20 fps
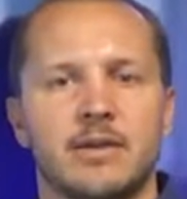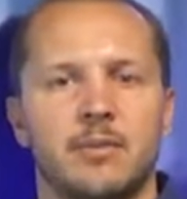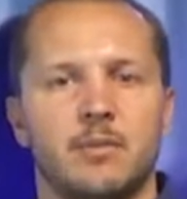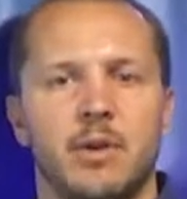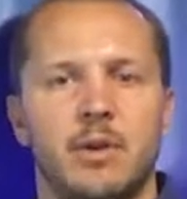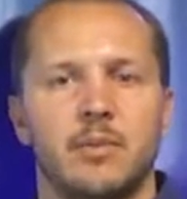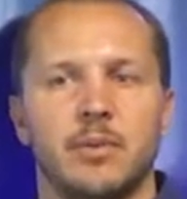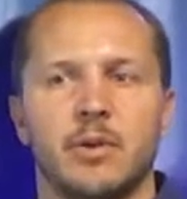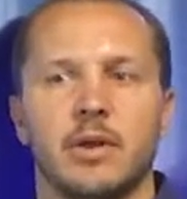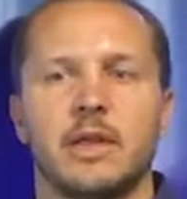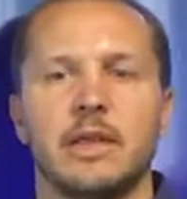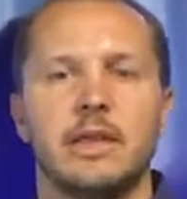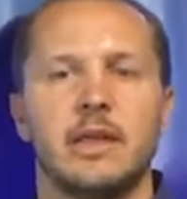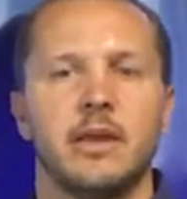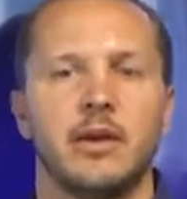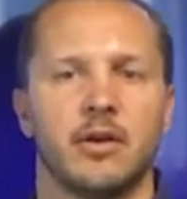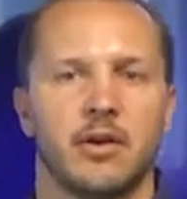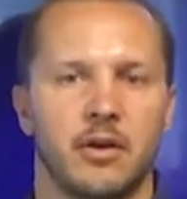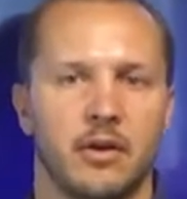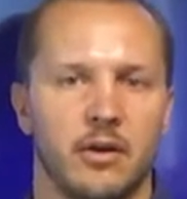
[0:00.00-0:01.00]
people a
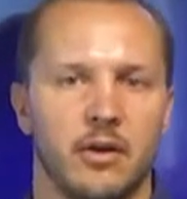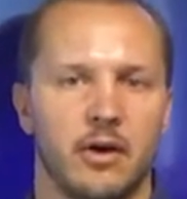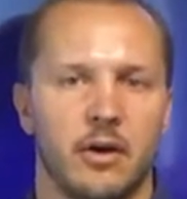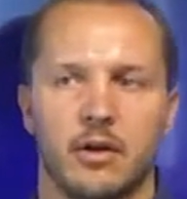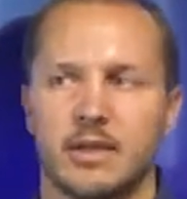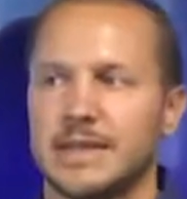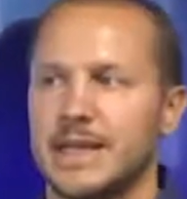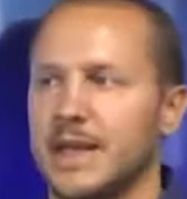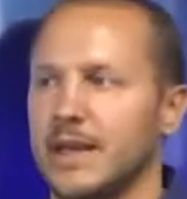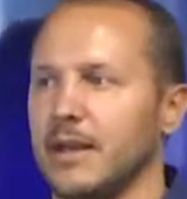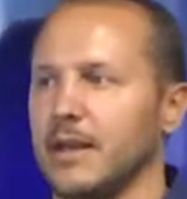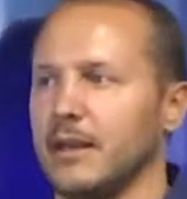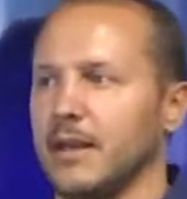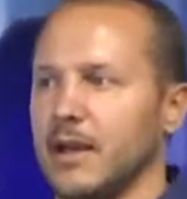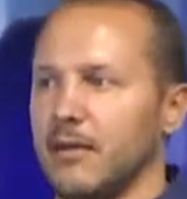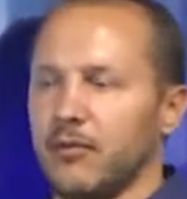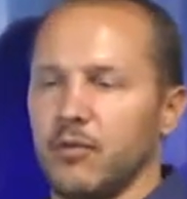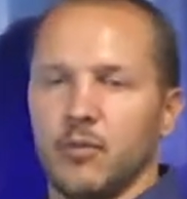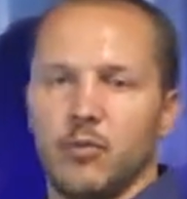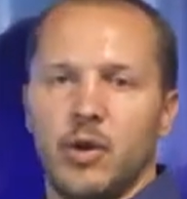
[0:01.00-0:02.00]
year are taking
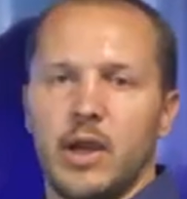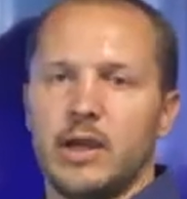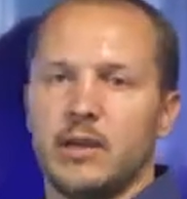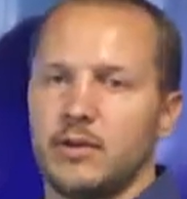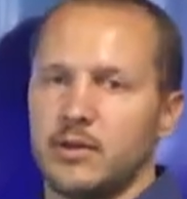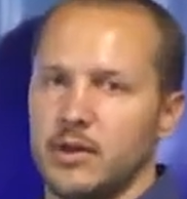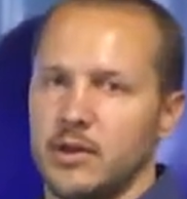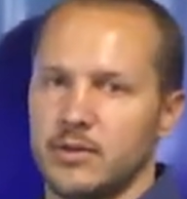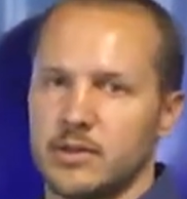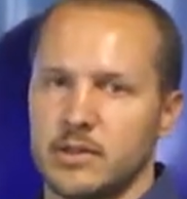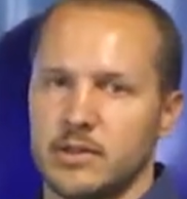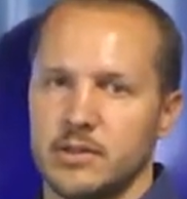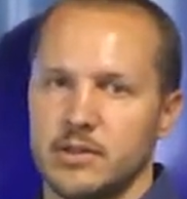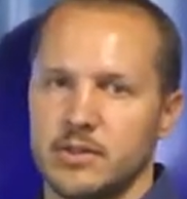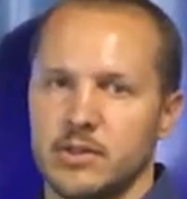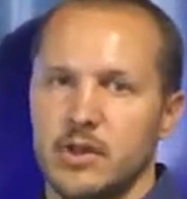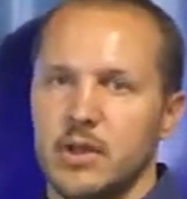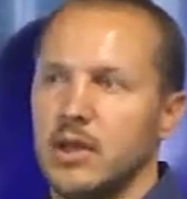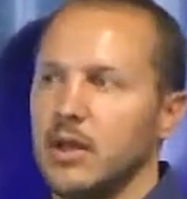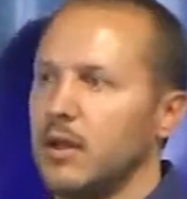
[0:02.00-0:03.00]
that from regular dosage,